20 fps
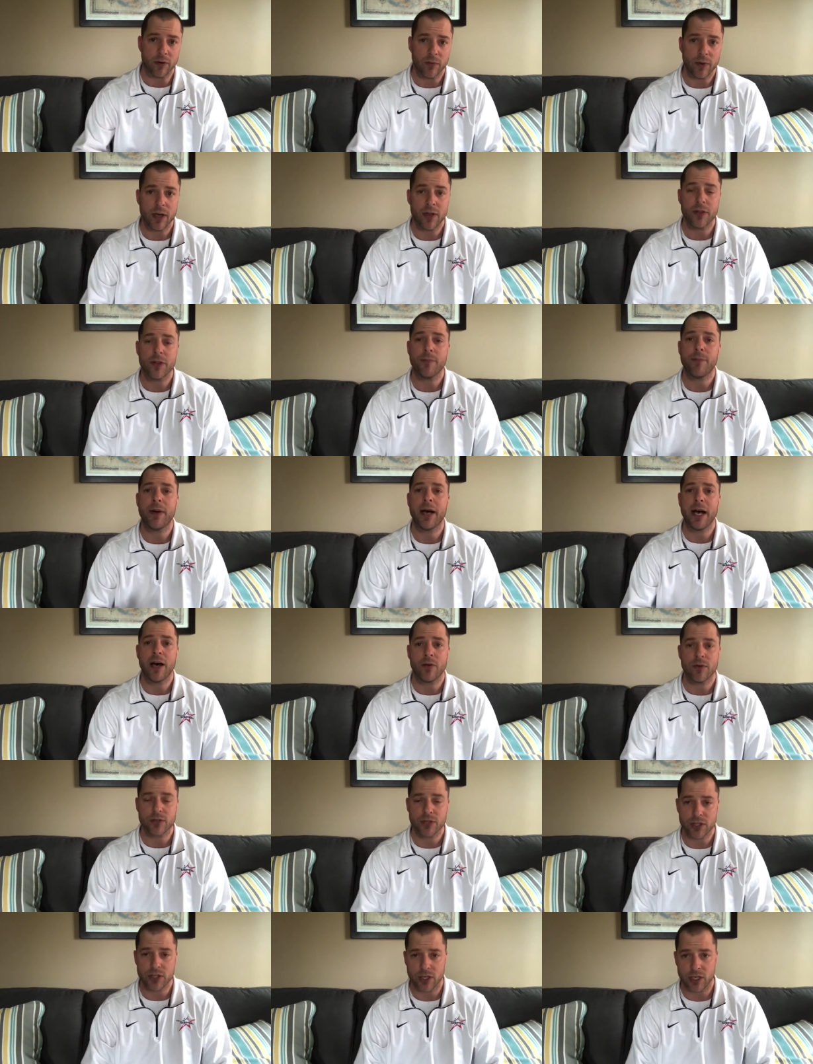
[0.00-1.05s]
Well, the power
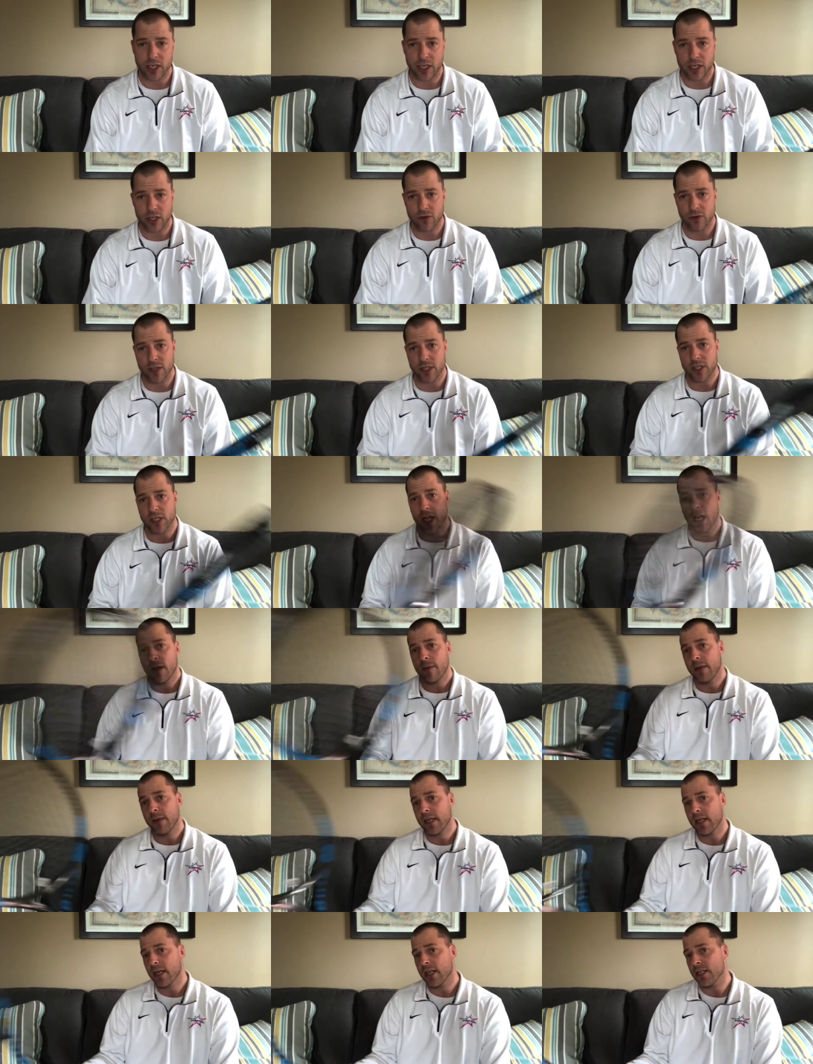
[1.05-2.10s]
is going to increase
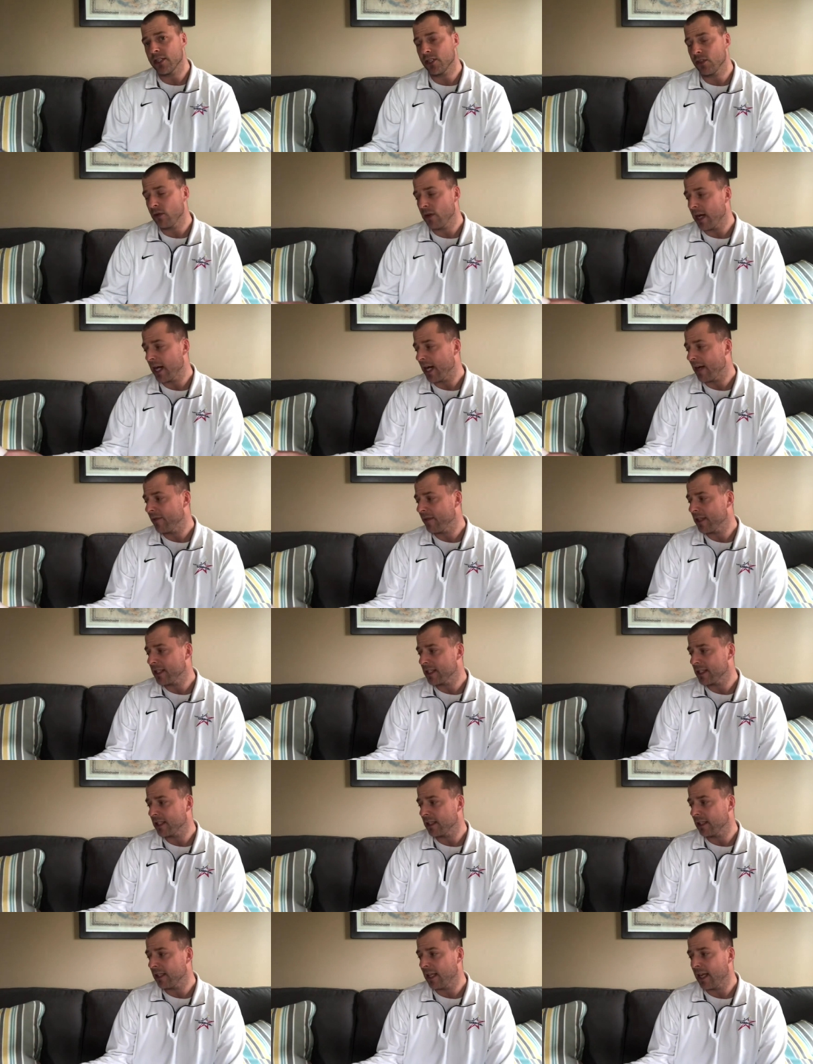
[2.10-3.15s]
because you have this
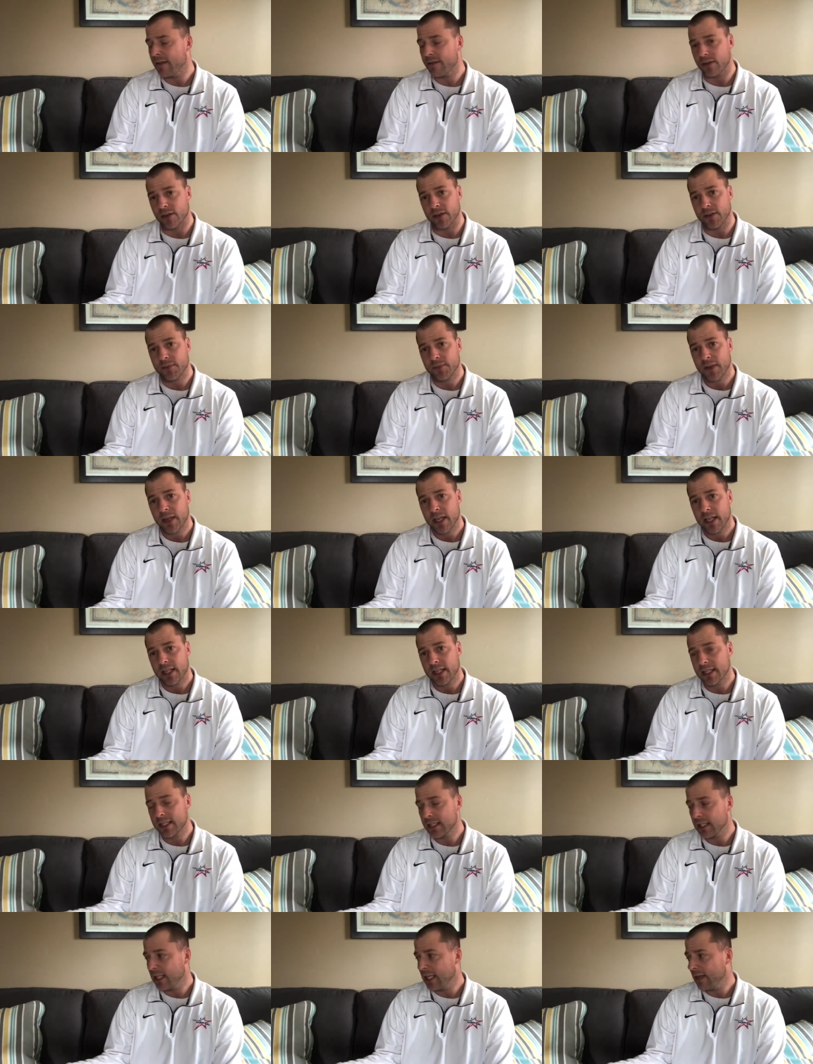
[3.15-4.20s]
lever,
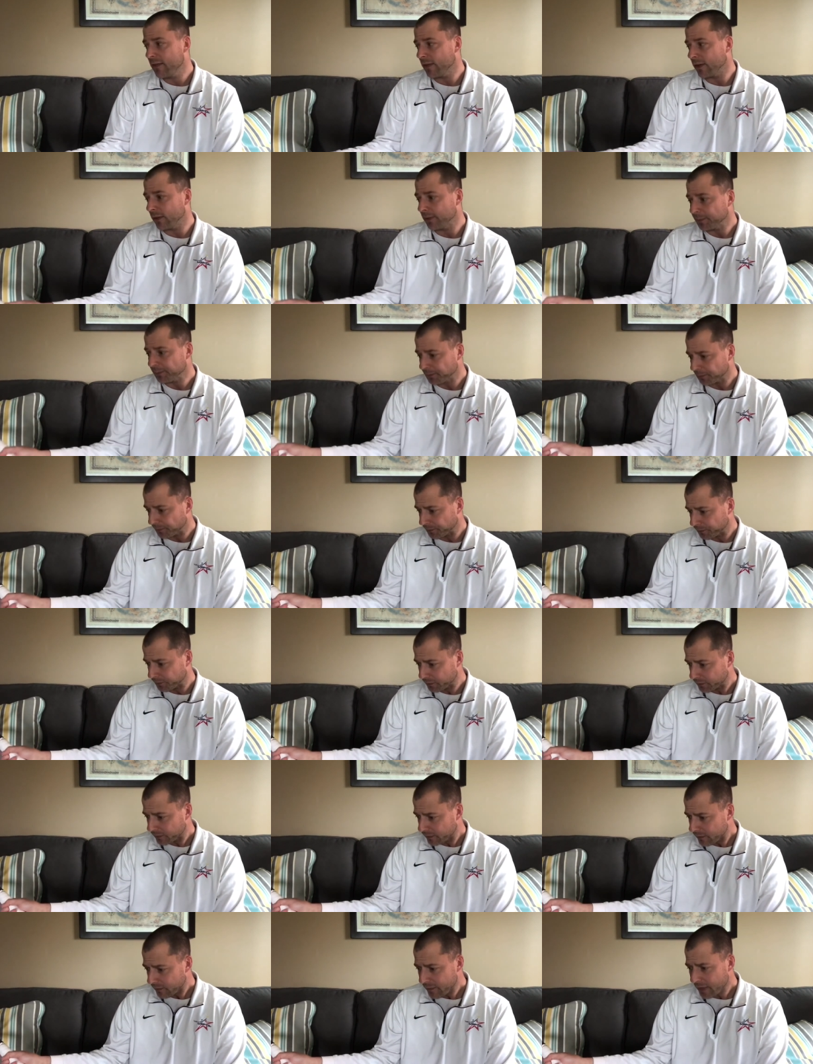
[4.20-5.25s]
this lever
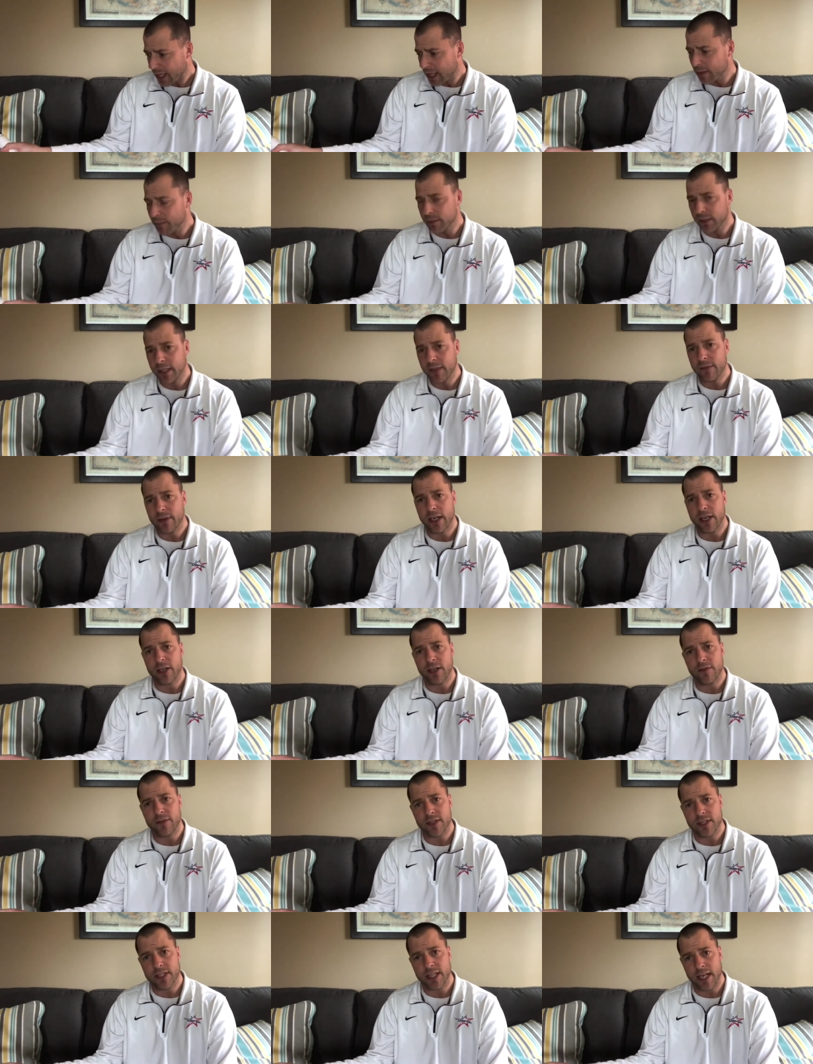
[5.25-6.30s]
and believe it or not, you have
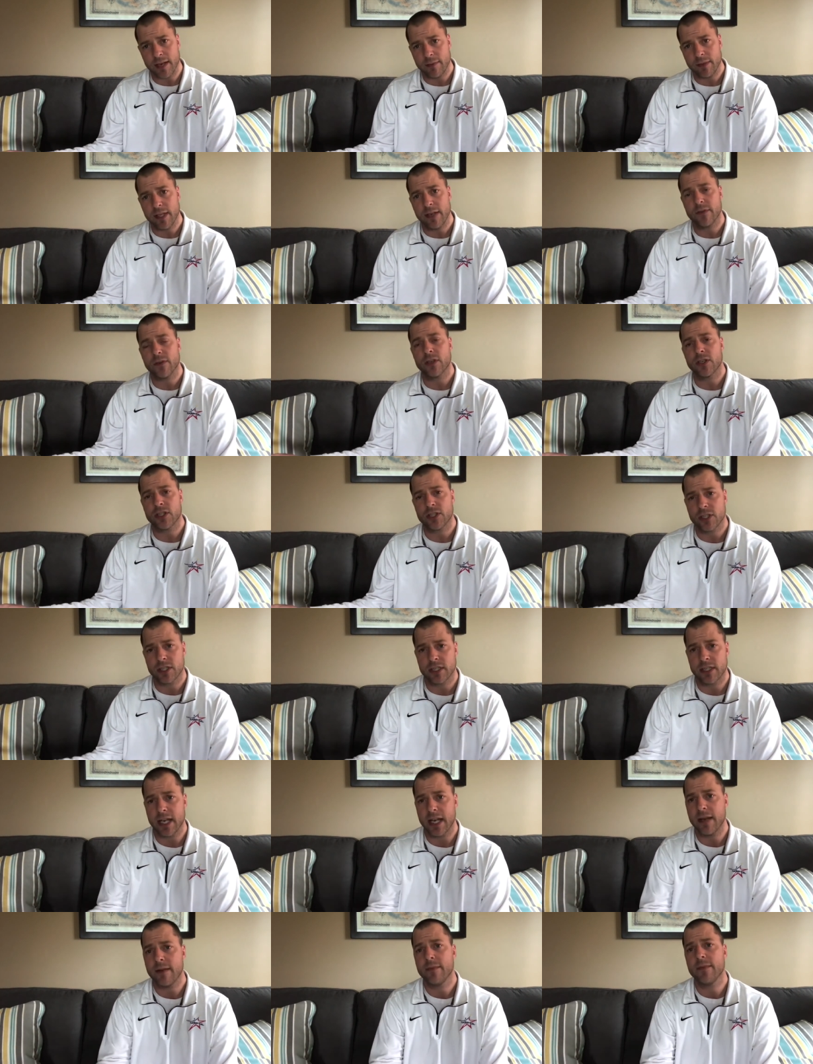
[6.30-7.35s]
the same lever and the
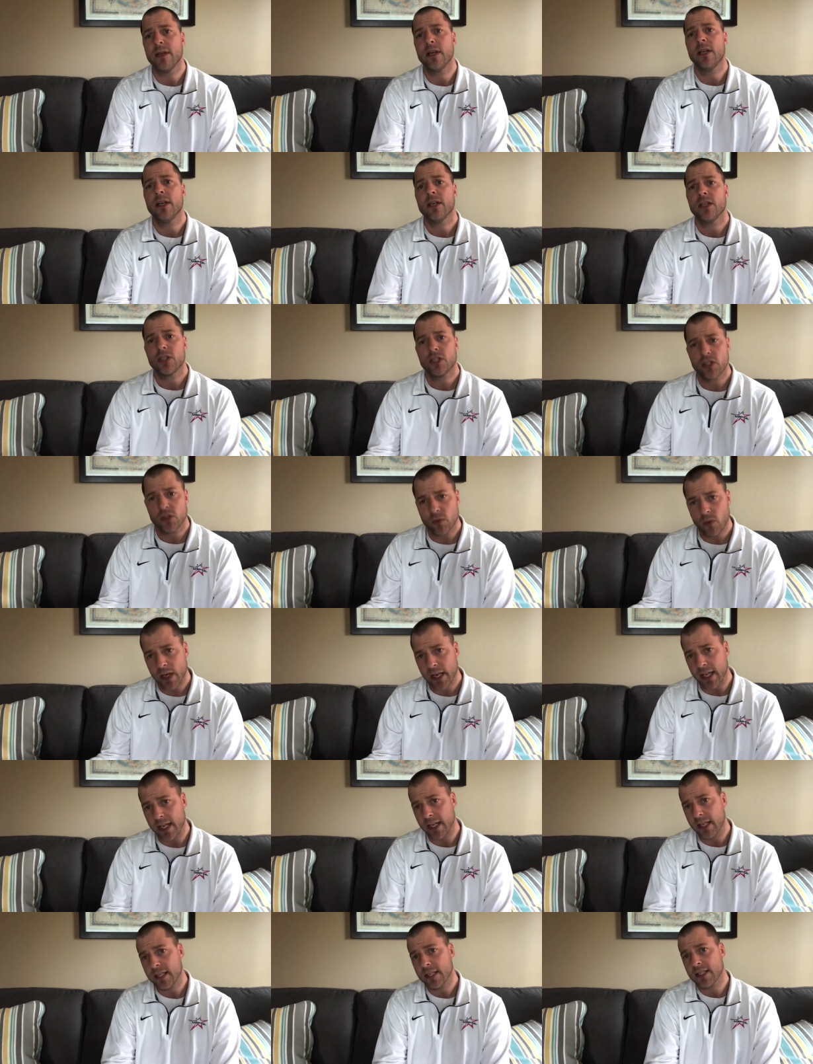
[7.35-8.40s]
same
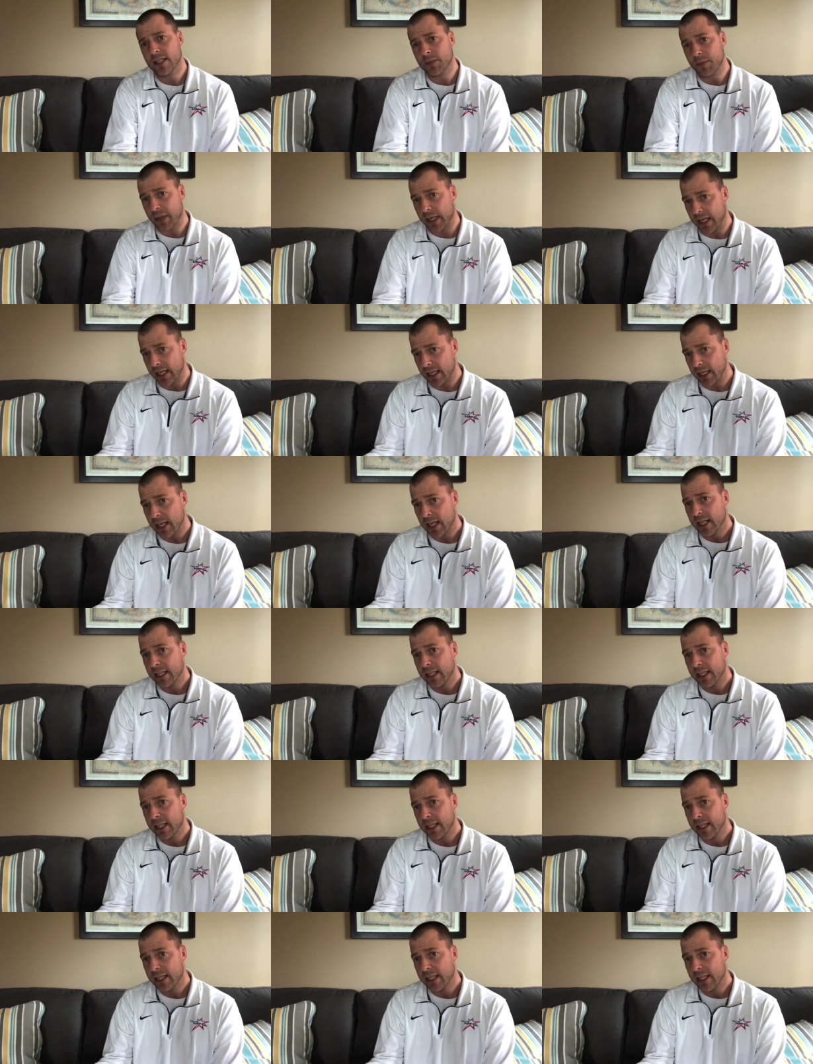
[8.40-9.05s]
swing speed.